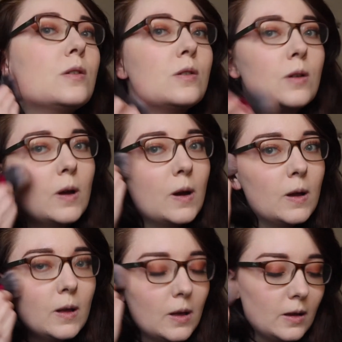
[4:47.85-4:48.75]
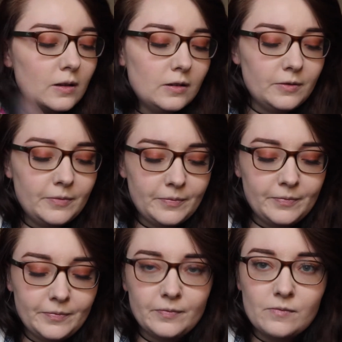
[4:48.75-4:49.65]

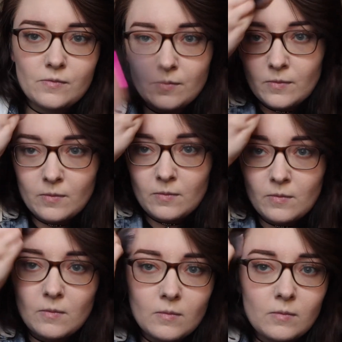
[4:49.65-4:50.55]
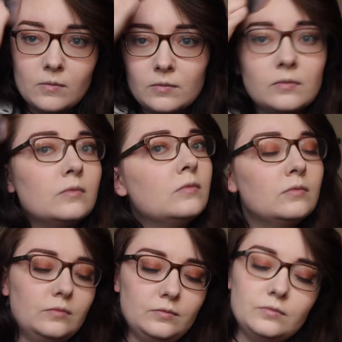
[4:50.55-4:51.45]

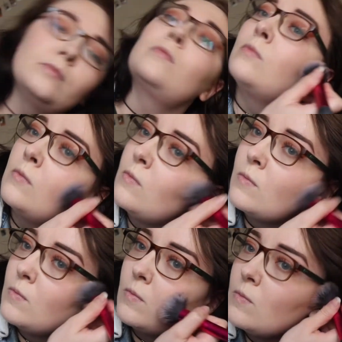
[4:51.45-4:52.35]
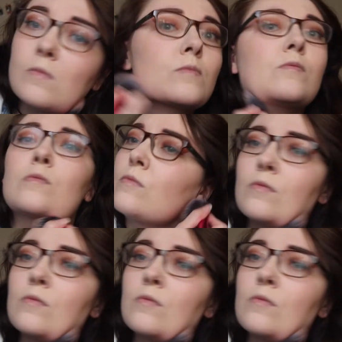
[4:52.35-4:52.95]
[no speech]